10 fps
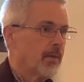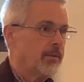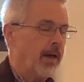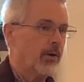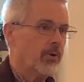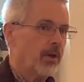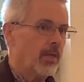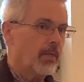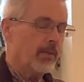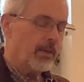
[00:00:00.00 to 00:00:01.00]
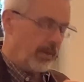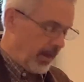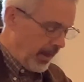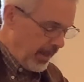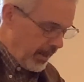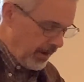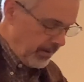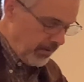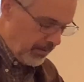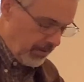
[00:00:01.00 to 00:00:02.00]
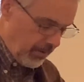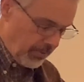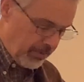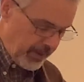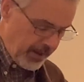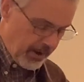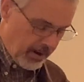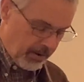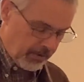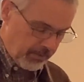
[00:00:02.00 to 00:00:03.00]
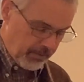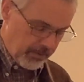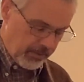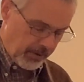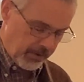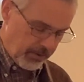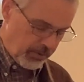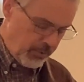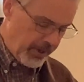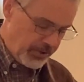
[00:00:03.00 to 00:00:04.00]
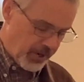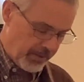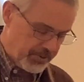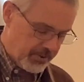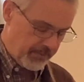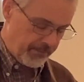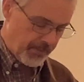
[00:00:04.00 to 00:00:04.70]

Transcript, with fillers: Now, in the uh, New King James,